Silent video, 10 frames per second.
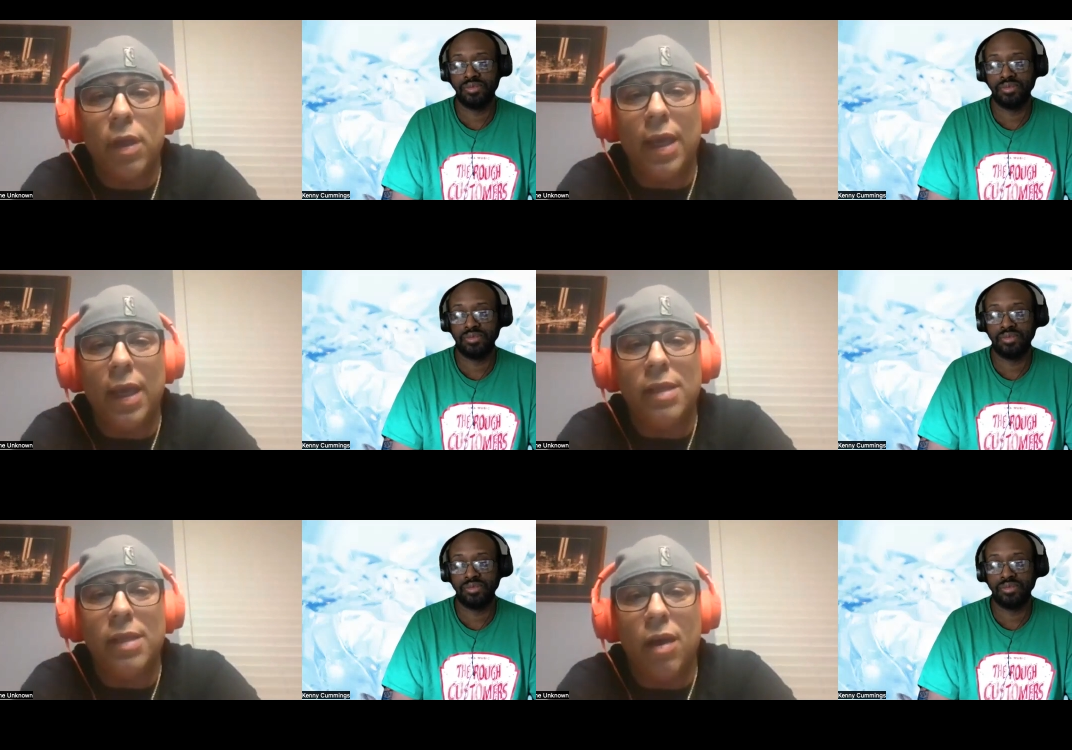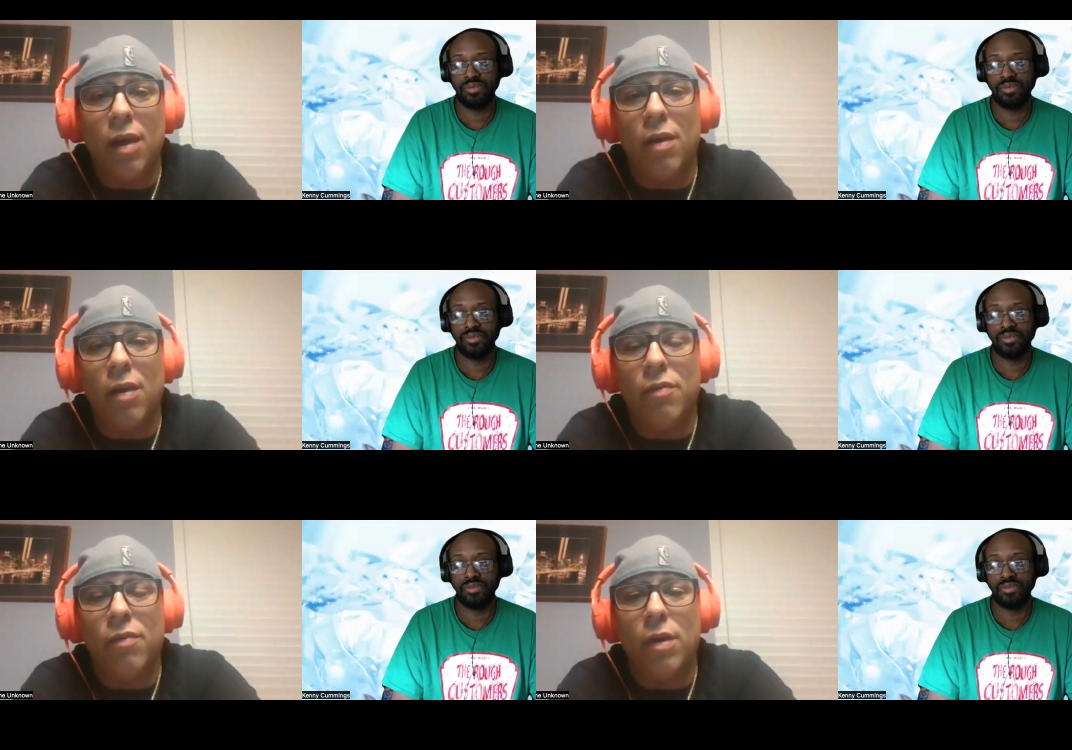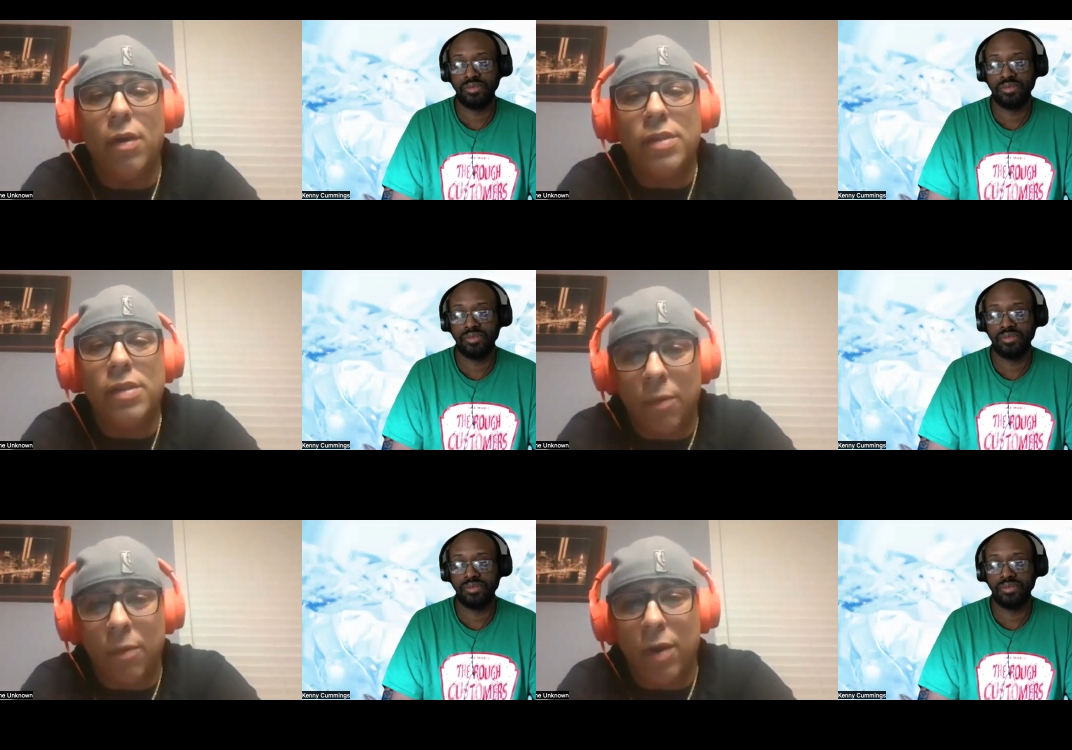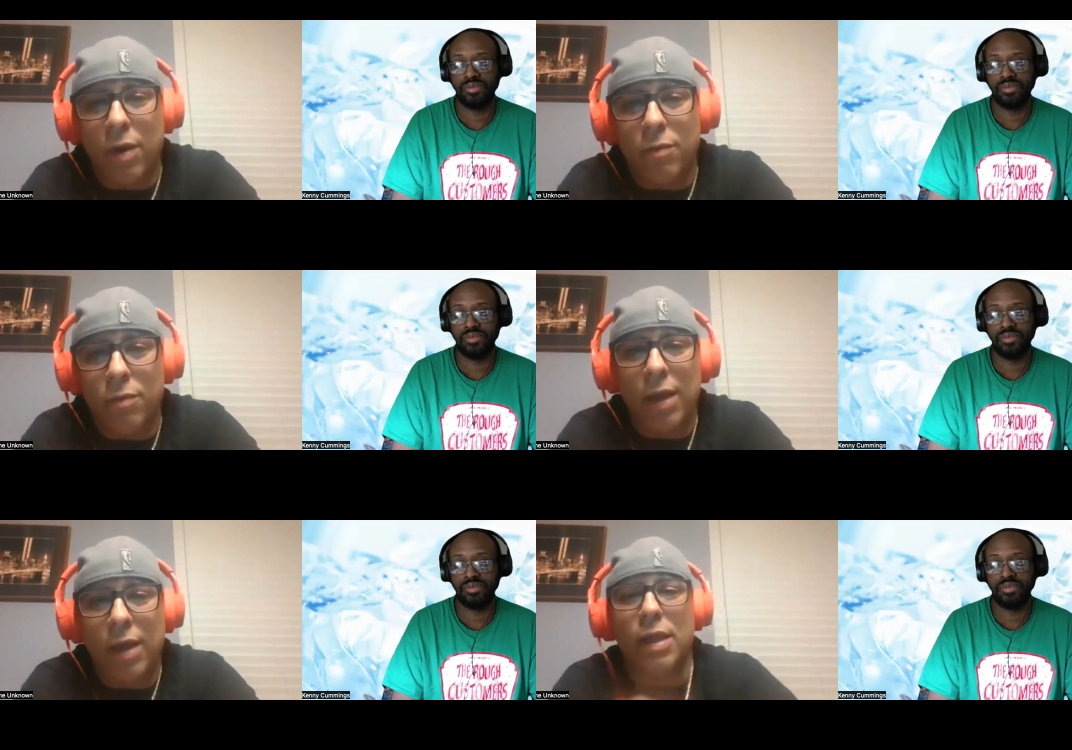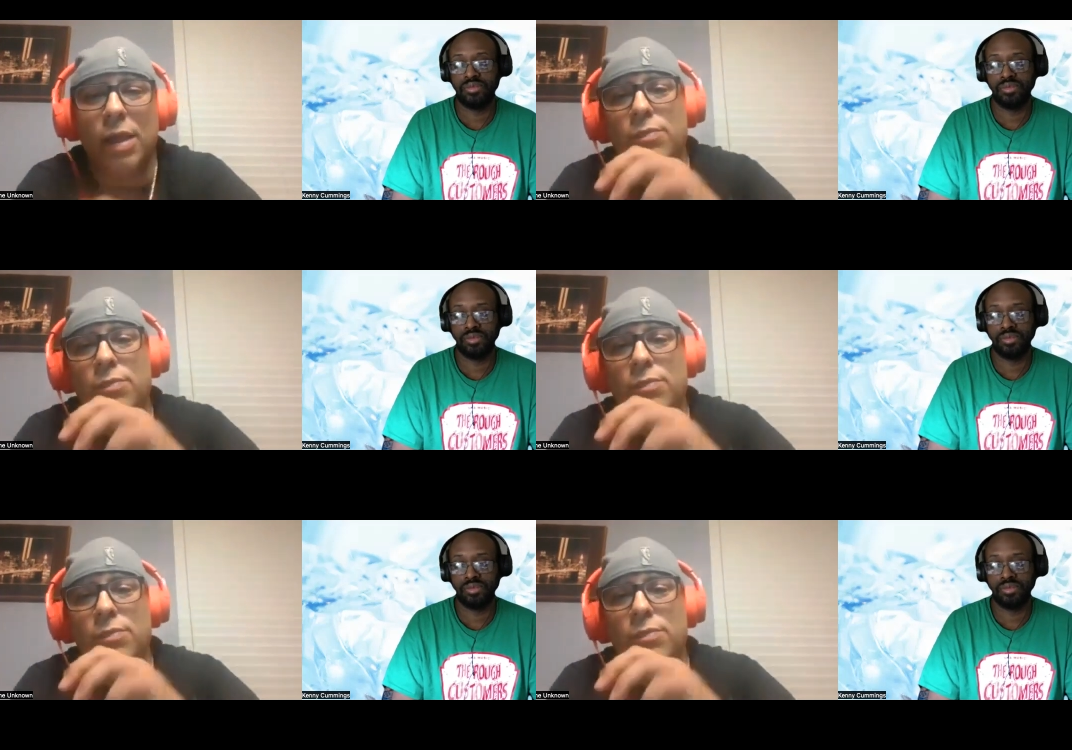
Speaker 1: east of Sacramento, right? And it's